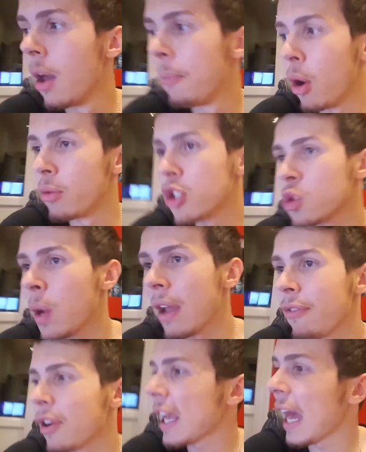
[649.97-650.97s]
But I'm just waiting
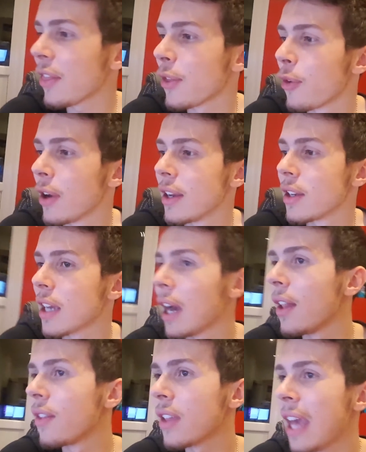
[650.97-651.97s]
for Catherine,
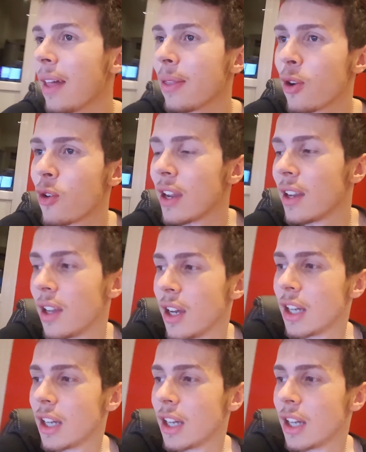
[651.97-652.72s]
Catherine